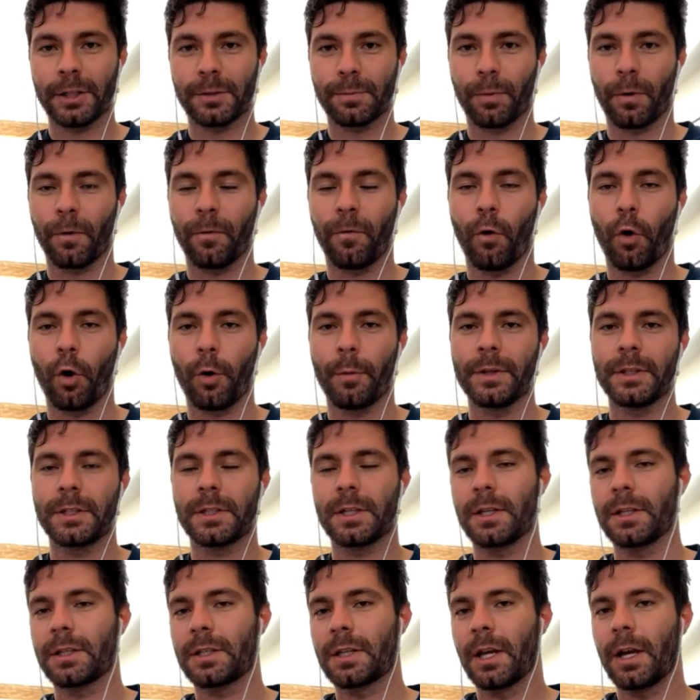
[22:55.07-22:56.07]

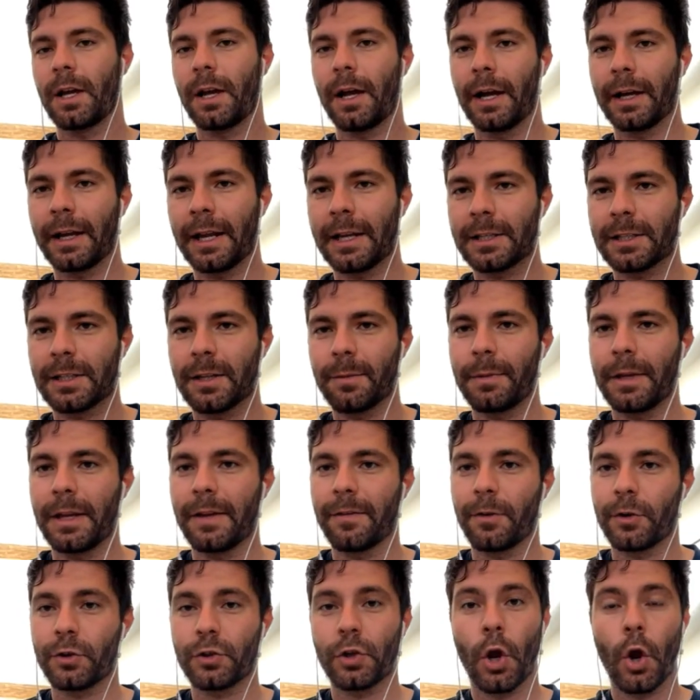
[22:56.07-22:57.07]
performances against the
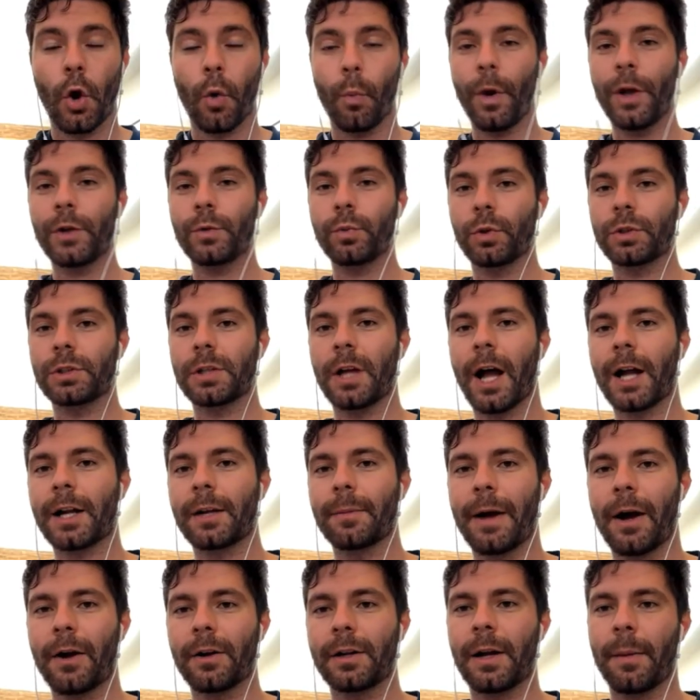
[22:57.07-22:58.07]
Beavers, which we'll talk
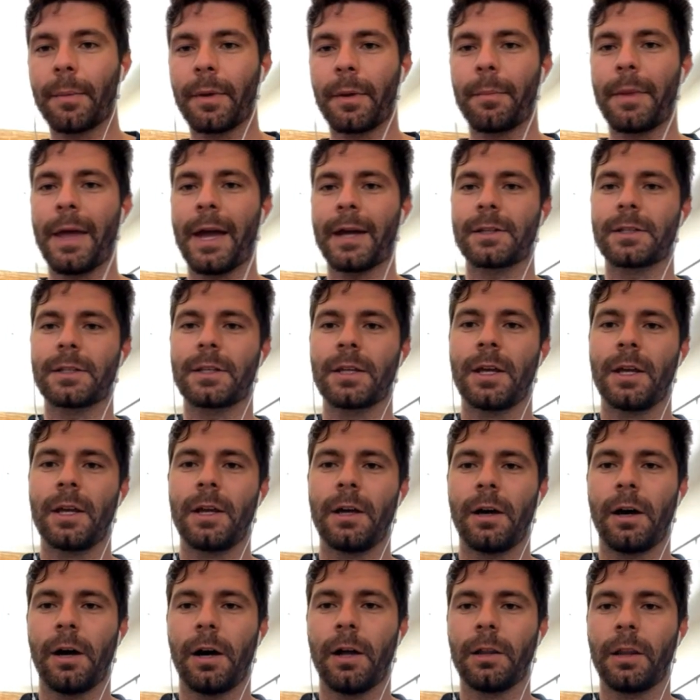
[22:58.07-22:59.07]
about coming up next
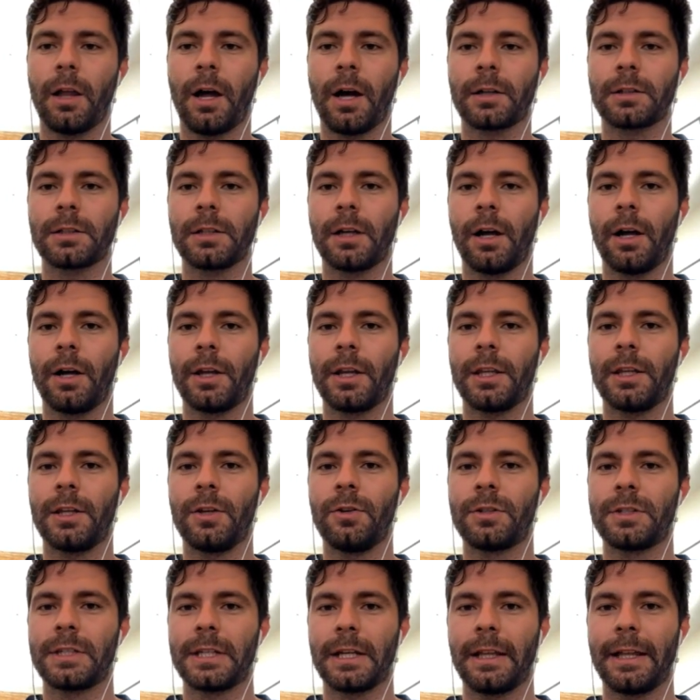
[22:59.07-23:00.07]
on Locked On
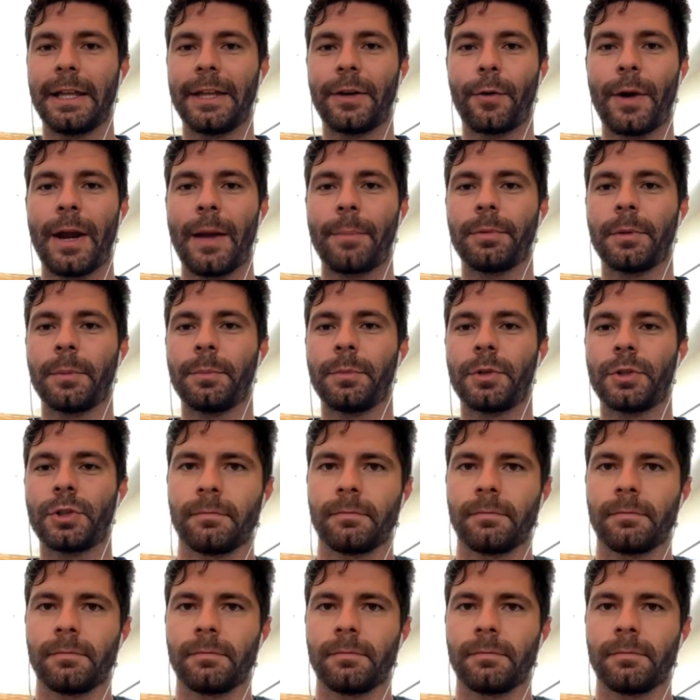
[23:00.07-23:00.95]
UCLA to wrap up the show.